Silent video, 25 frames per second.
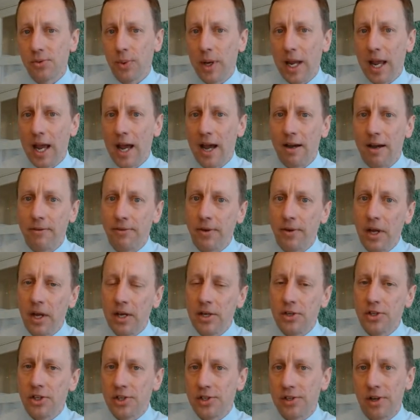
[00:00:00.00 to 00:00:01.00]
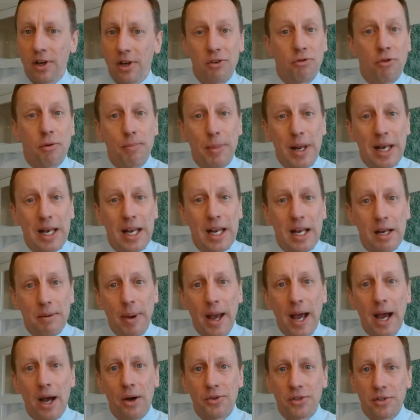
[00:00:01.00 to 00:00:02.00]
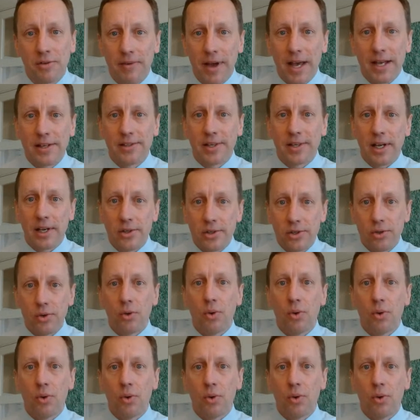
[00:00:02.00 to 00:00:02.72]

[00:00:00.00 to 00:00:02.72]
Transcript: We have just under £1 billion of assets,